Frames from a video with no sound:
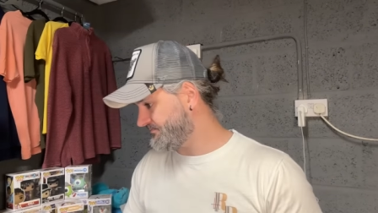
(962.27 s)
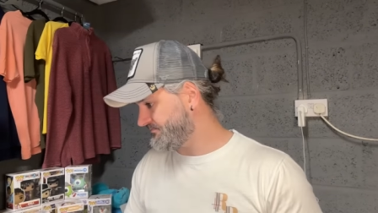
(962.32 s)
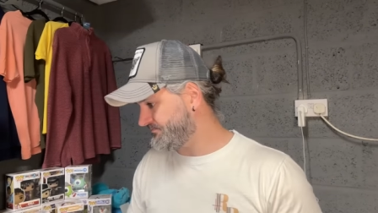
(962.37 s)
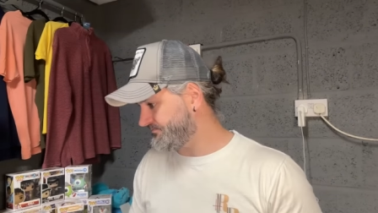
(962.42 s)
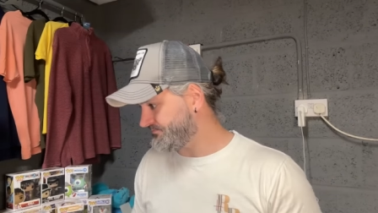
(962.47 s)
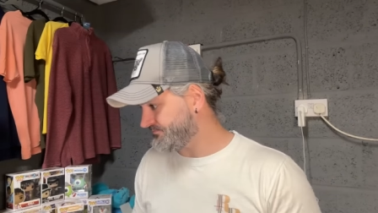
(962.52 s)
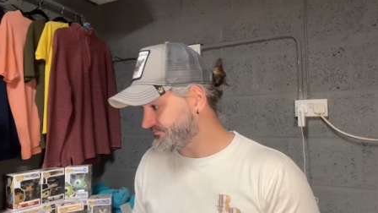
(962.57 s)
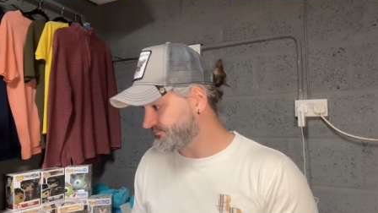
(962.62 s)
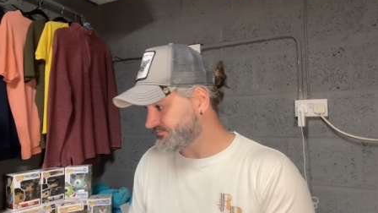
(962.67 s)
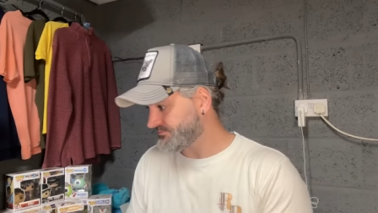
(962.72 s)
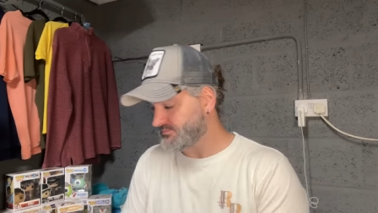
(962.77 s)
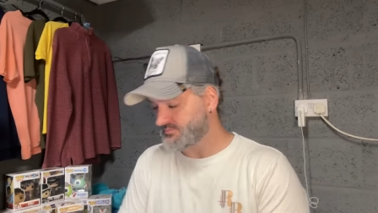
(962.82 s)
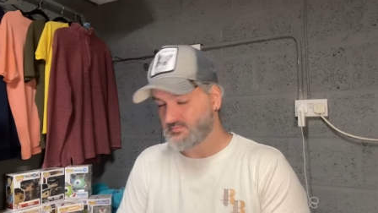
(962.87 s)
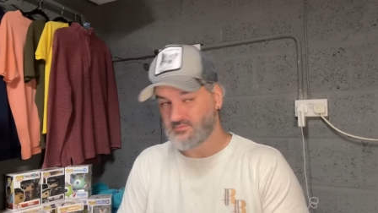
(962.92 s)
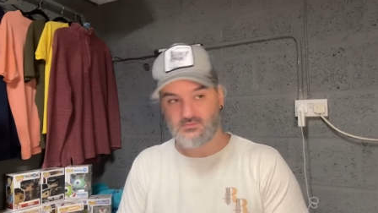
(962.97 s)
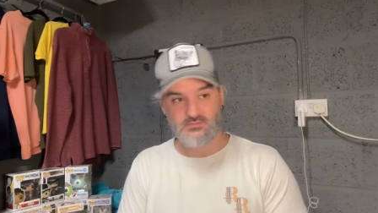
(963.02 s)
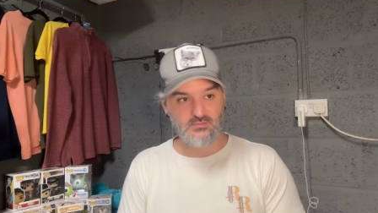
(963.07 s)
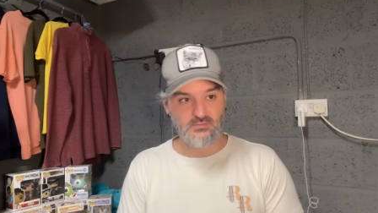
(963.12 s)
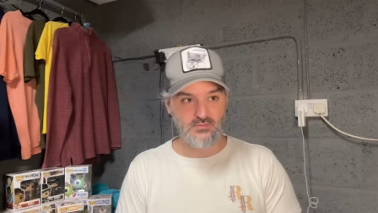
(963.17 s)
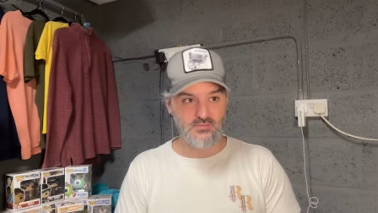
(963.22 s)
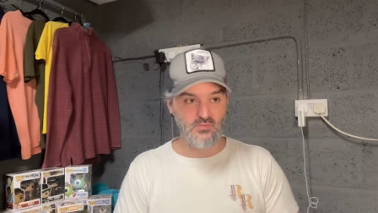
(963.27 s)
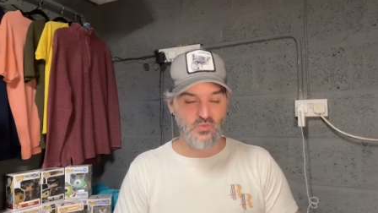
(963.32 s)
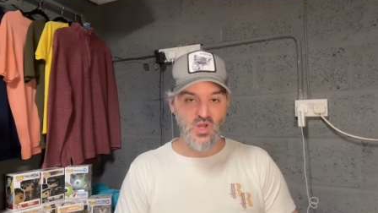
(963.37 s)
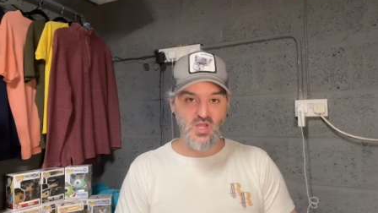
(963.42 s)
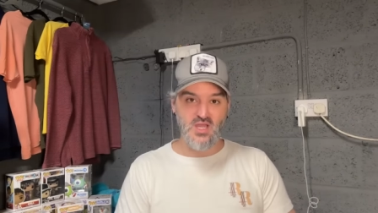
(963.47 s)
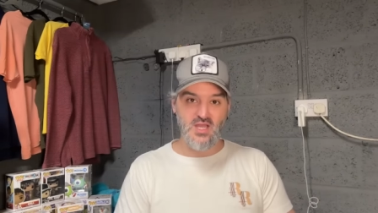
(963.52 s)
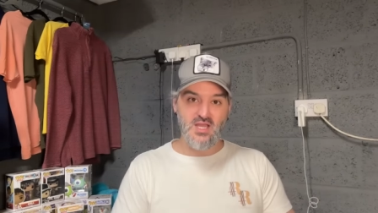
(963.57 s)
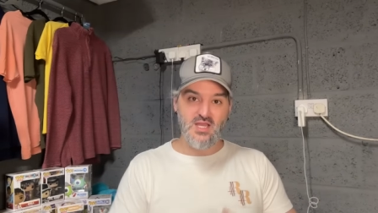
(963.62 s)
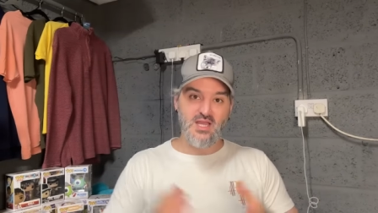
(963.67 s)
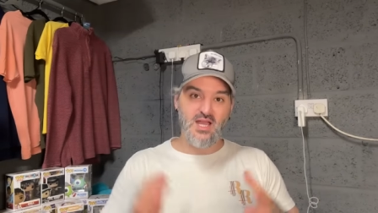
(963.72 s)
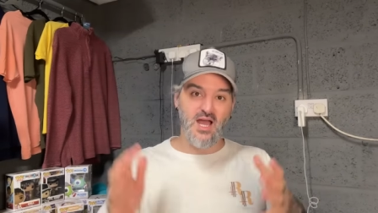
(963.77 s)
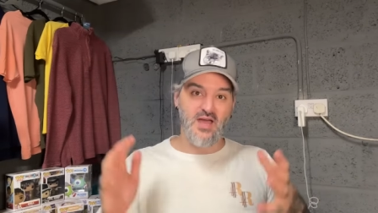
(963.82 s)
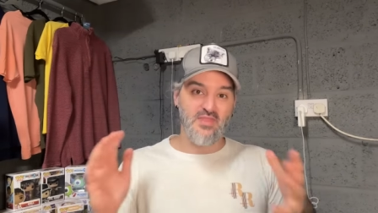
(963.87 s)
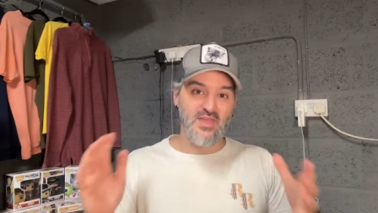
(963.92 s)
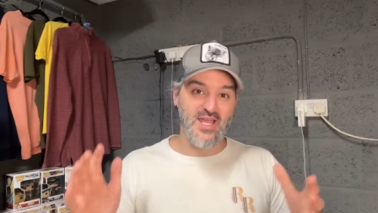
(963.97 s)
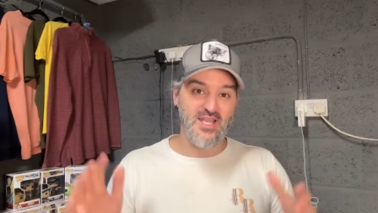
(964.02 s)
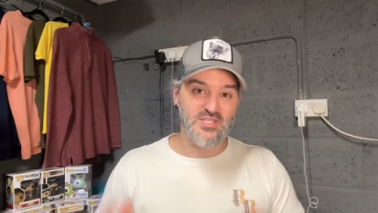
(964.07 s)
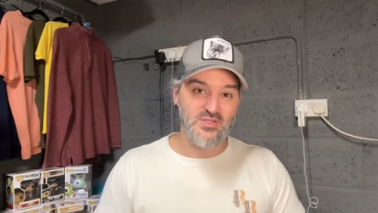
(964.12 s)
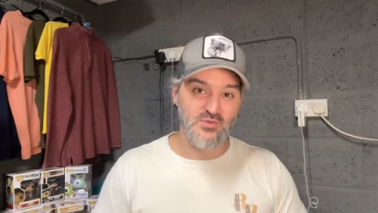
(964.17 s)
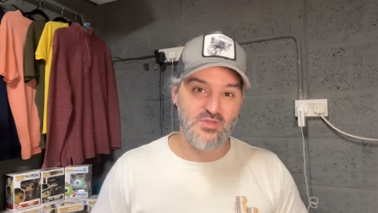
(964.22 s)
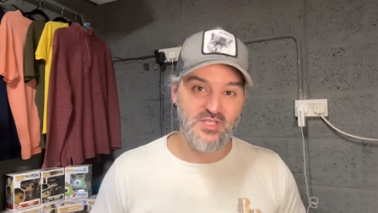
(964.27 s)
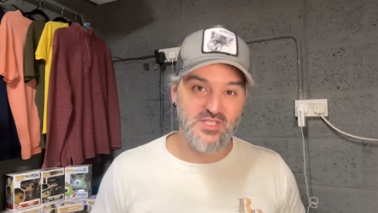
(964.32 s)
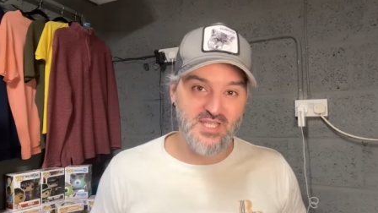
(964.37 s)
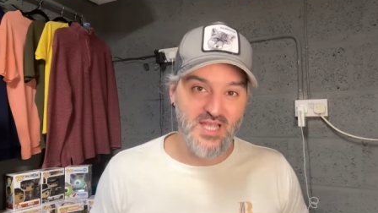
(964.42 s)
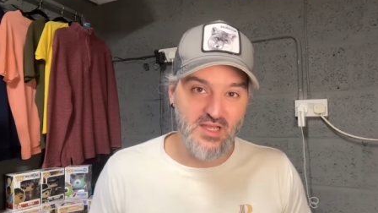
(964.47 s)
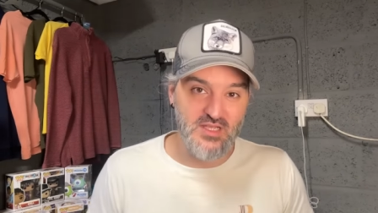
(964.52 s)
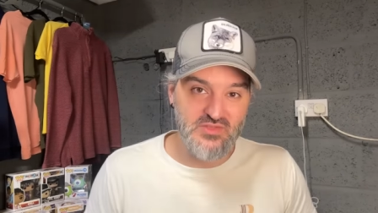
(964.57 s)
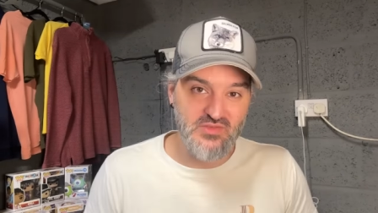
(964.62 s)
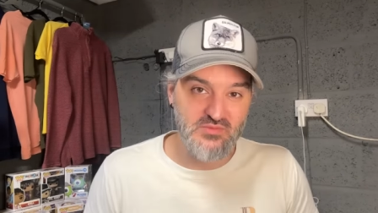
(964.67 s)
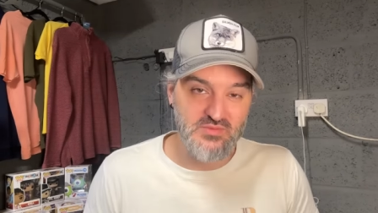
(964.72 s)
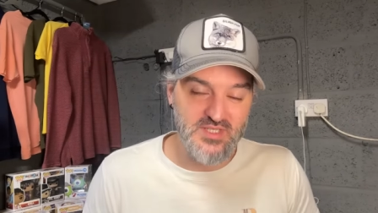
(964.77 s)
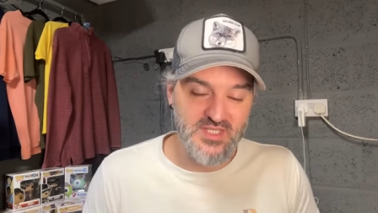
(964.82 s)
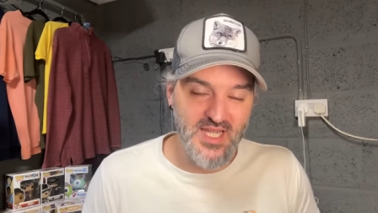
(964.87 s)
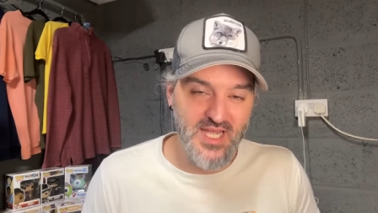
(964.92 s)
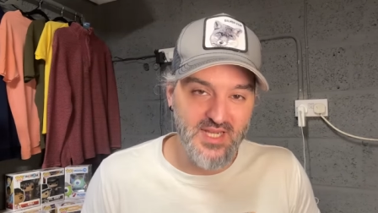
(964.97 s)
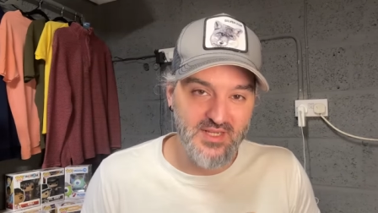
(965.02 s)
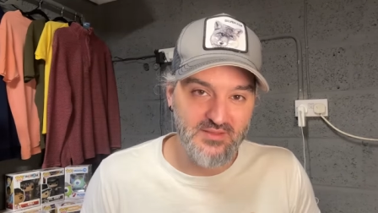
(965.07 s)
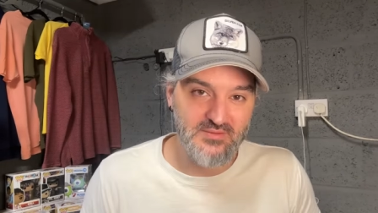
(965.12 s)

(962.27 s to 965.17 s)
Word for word: and that is all the sales from today,